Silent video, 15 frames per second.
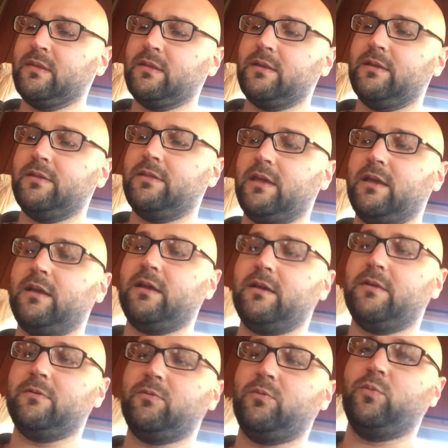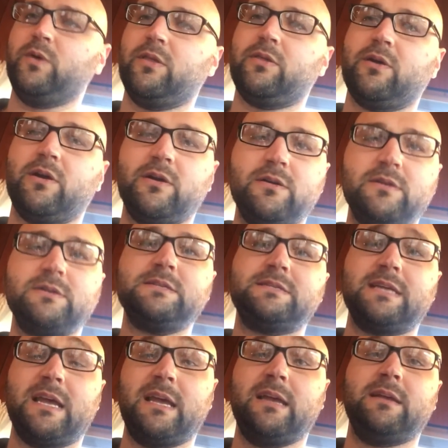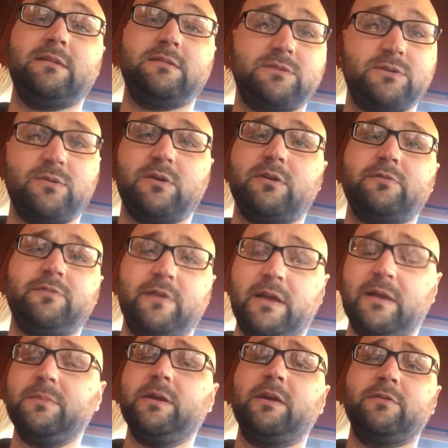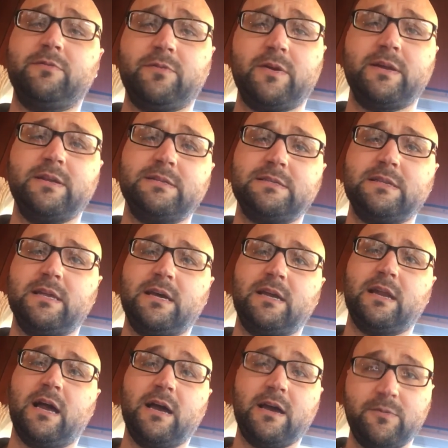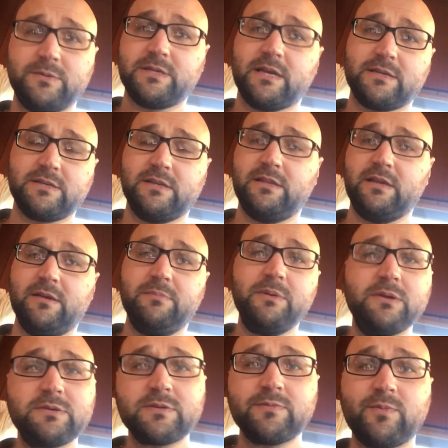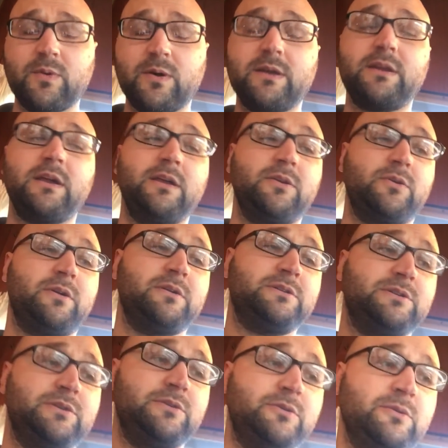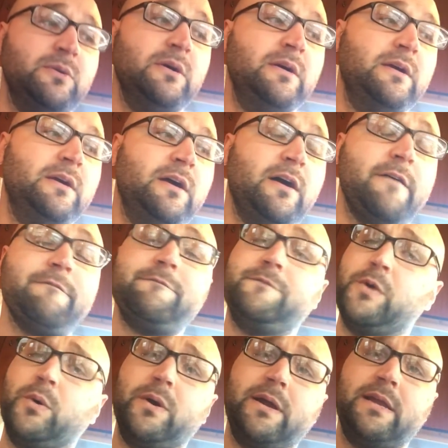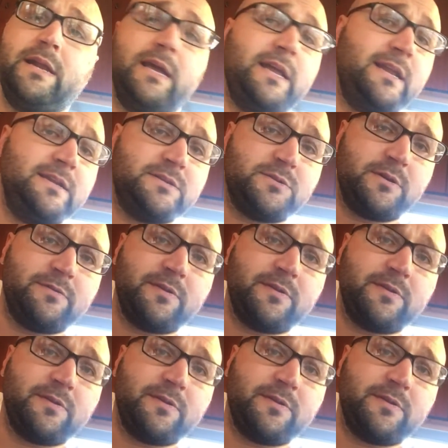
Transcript: with her saying to her family and friends that I was actually the abusive one in order to avoid any sort of